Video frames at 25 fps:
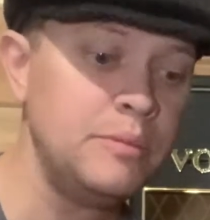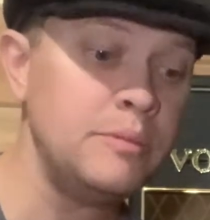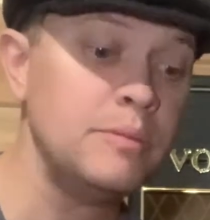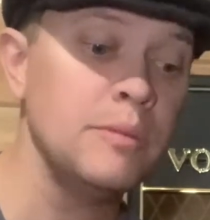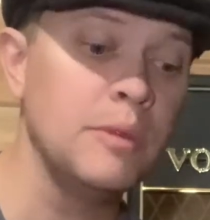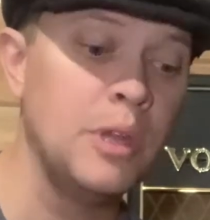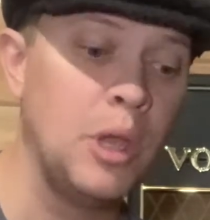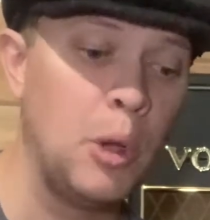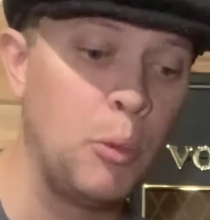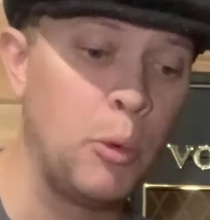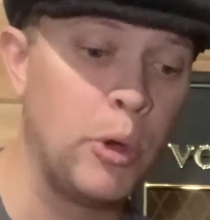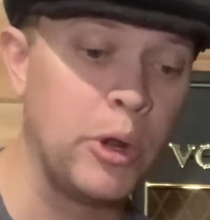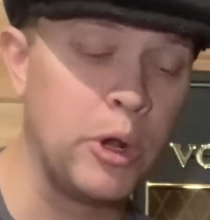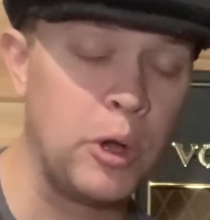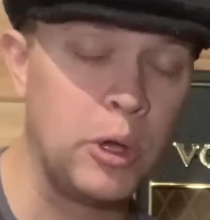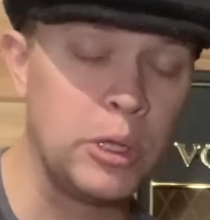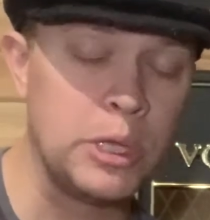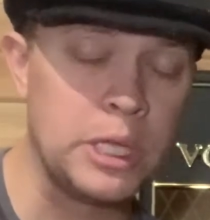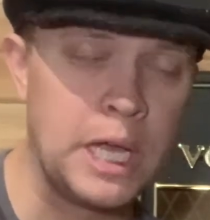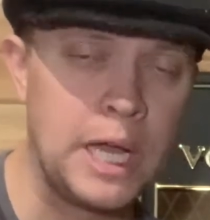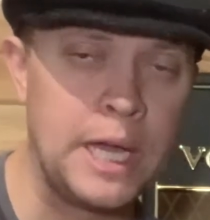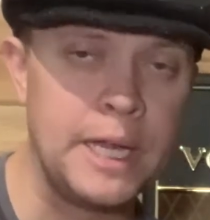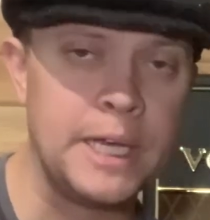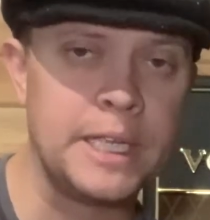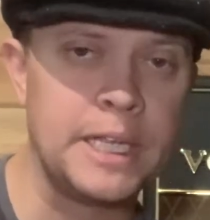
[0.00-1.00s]
I went
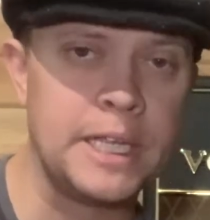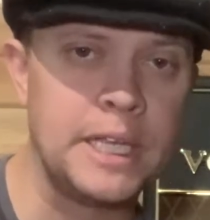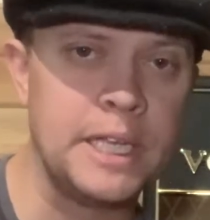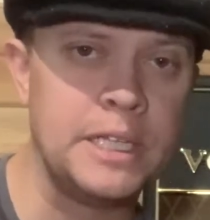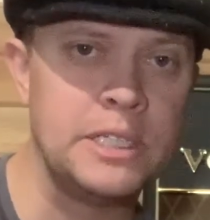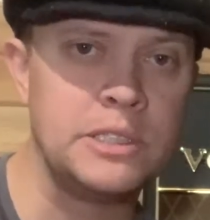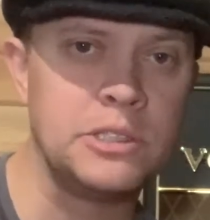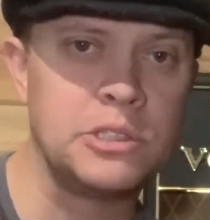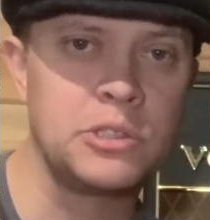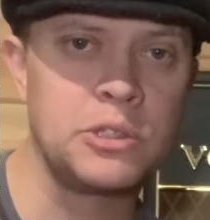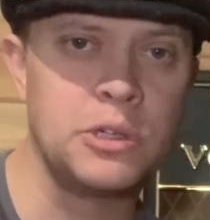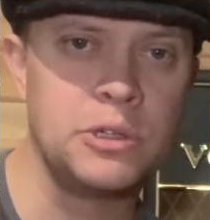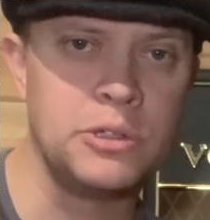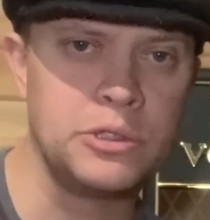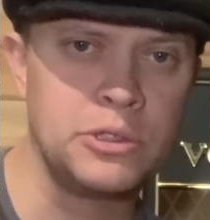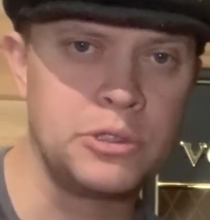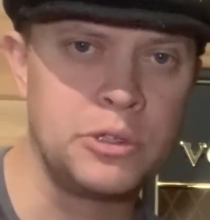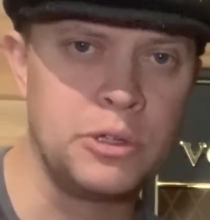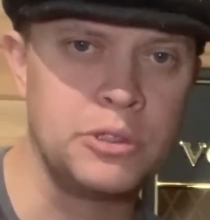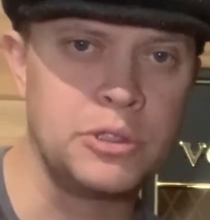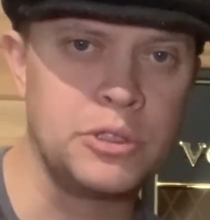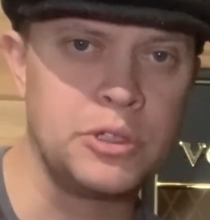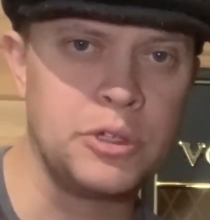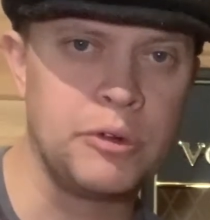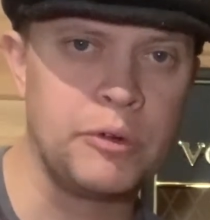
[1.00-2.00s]
online again, started
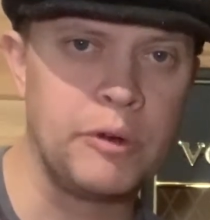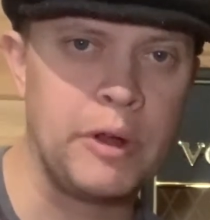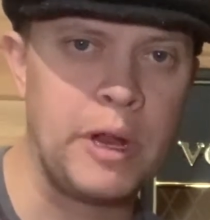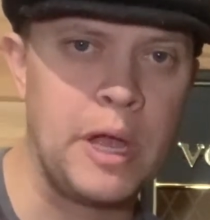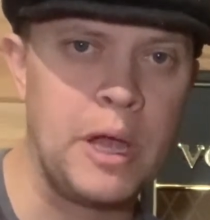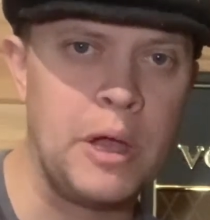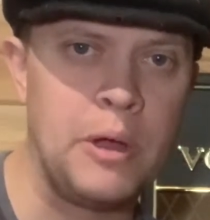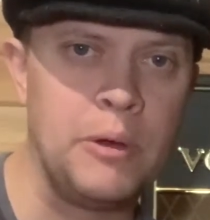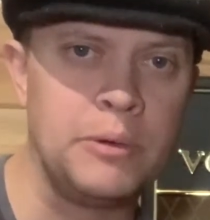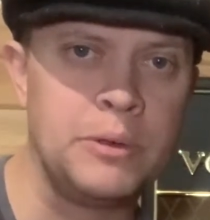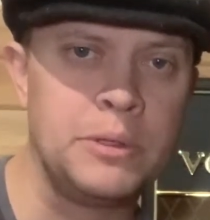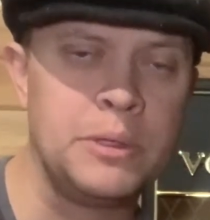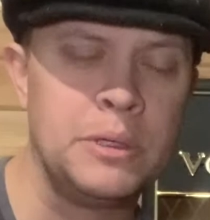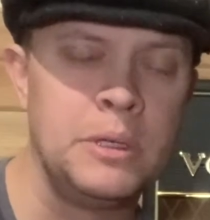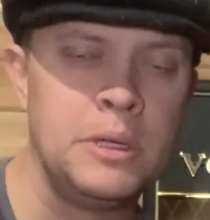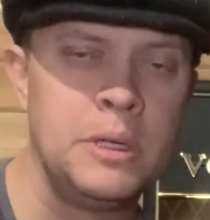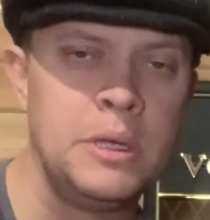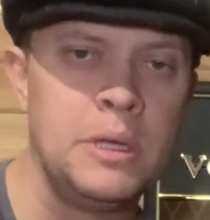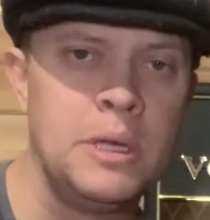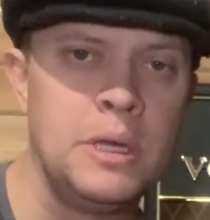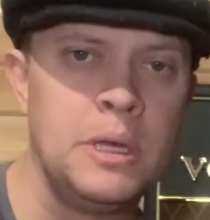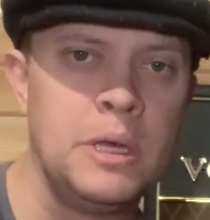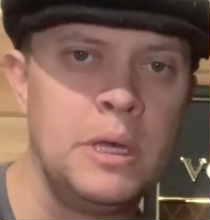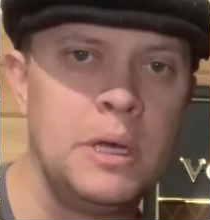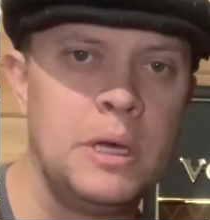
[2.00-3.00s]
searching around,
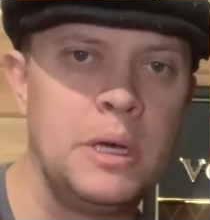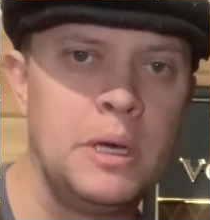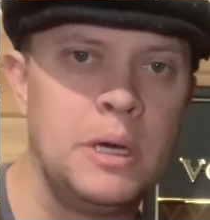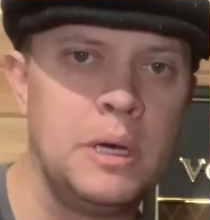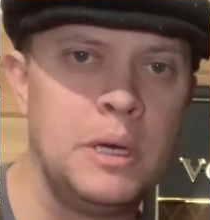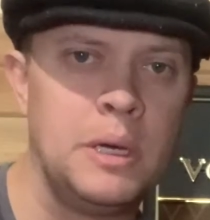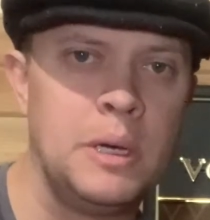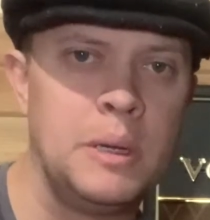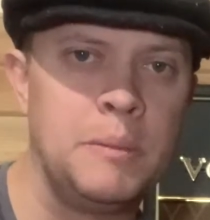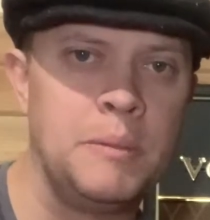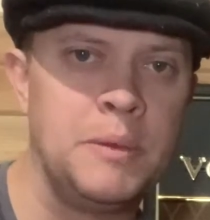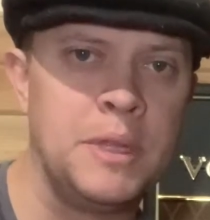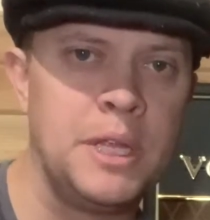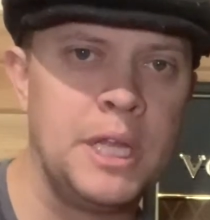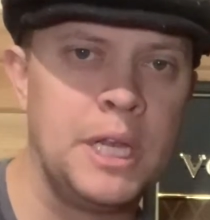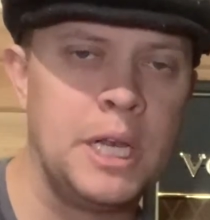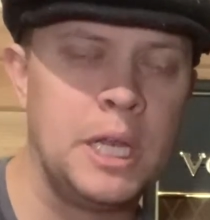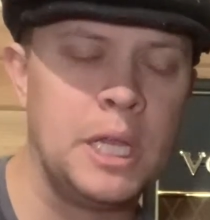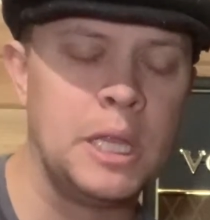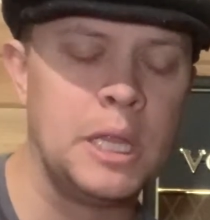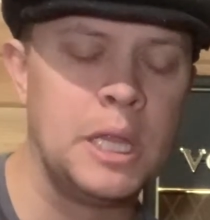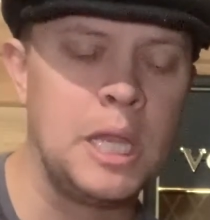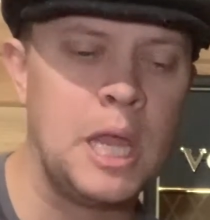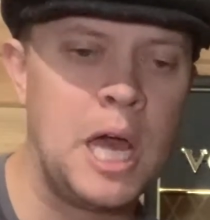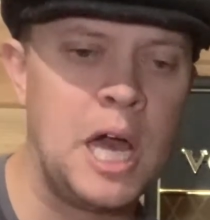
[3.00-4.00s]
um, and a
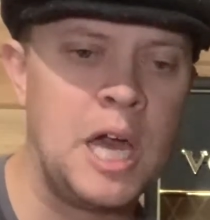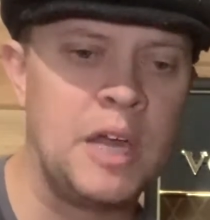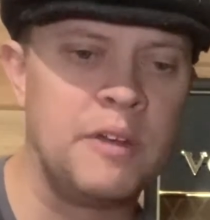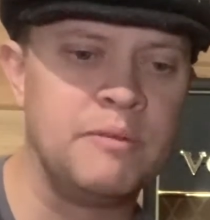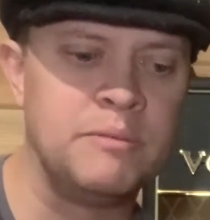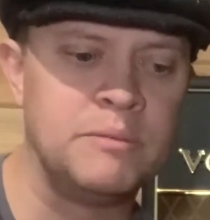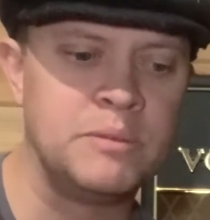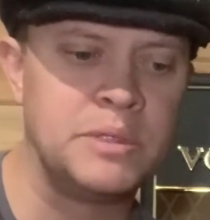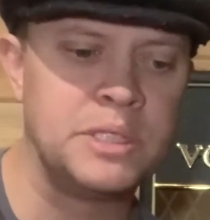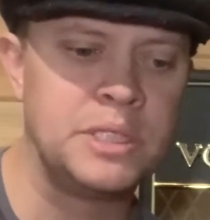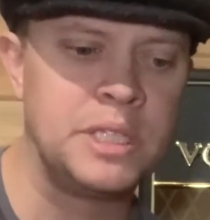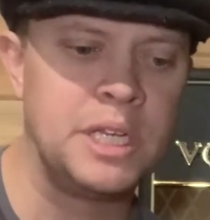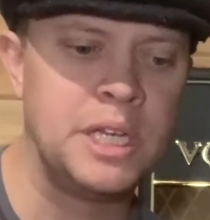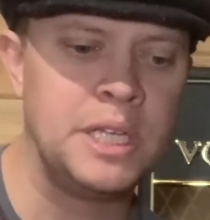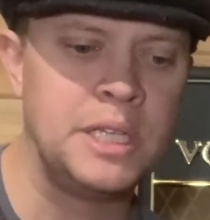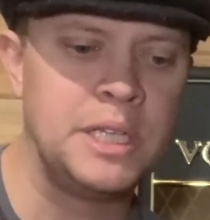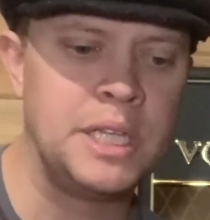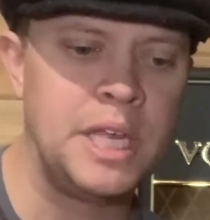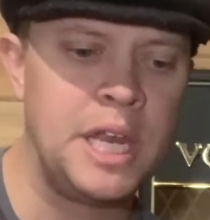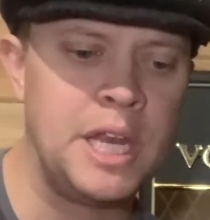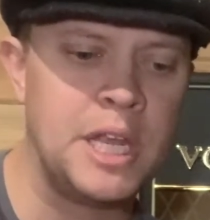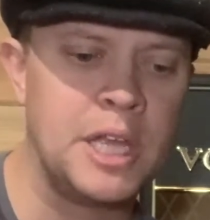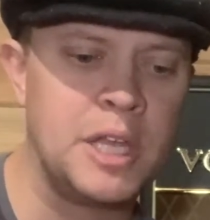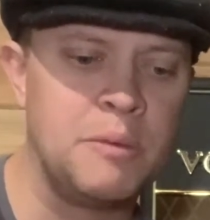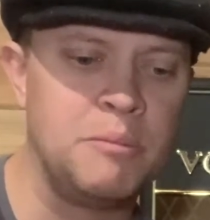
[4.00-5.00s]
lot of them said that
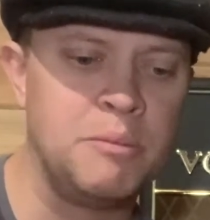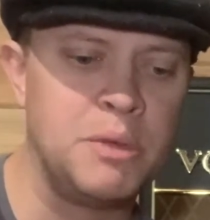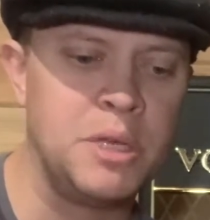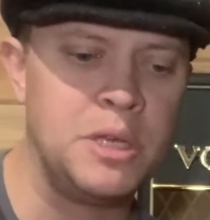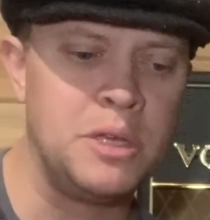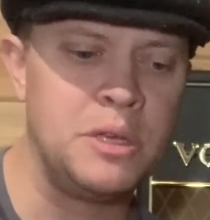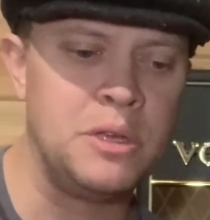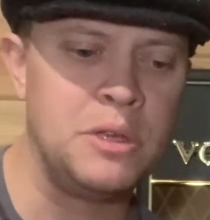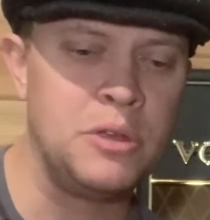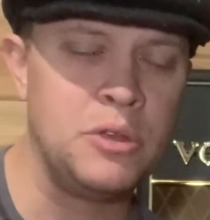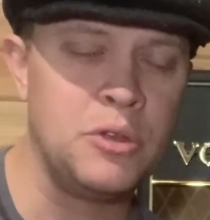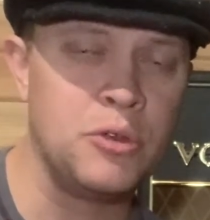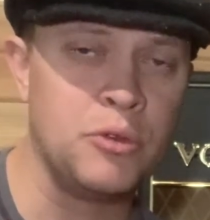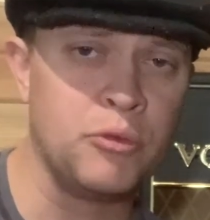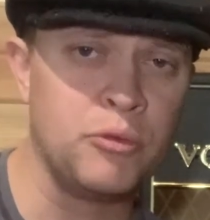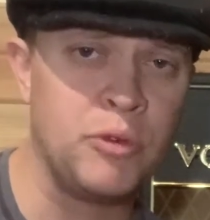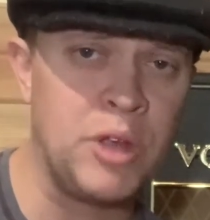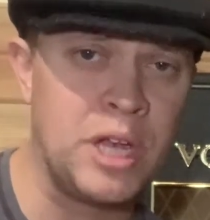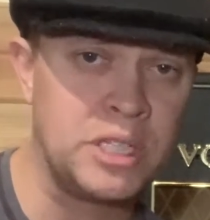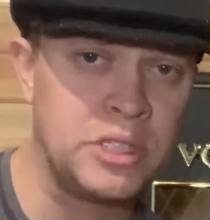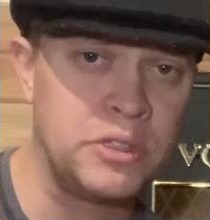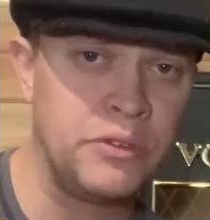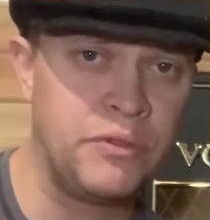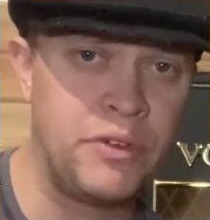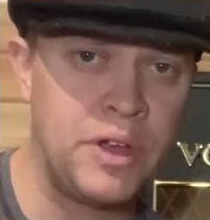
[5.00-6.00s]
it could be your
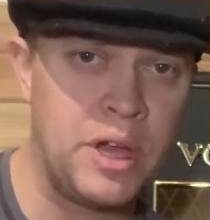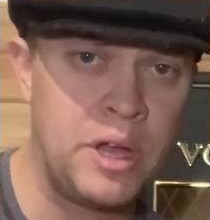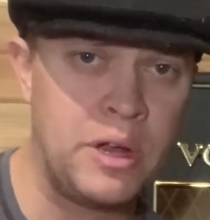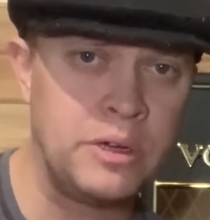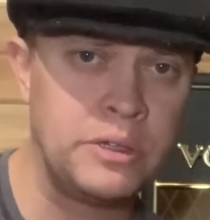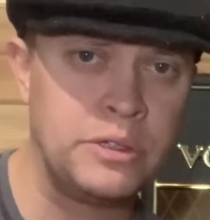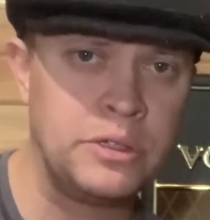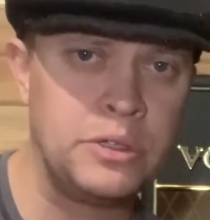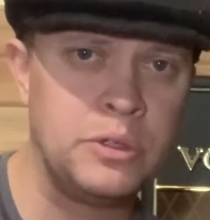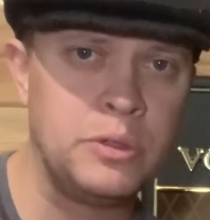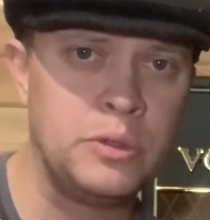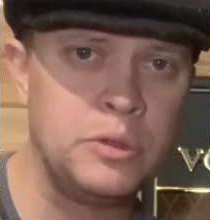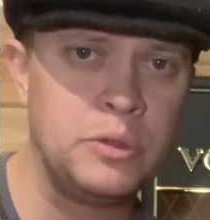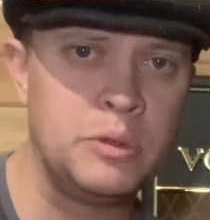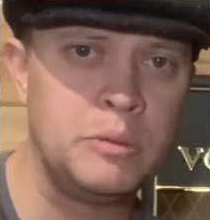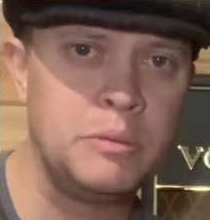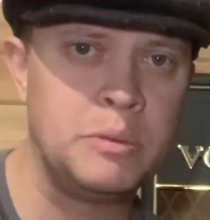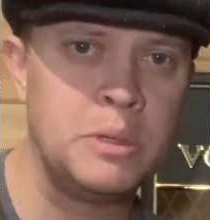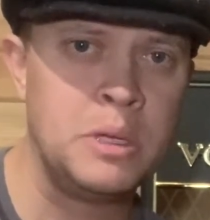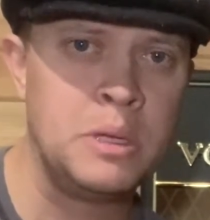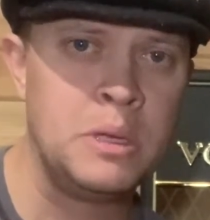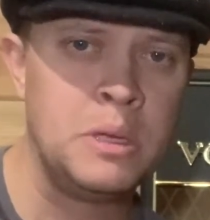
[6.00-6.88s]
rectifier tube.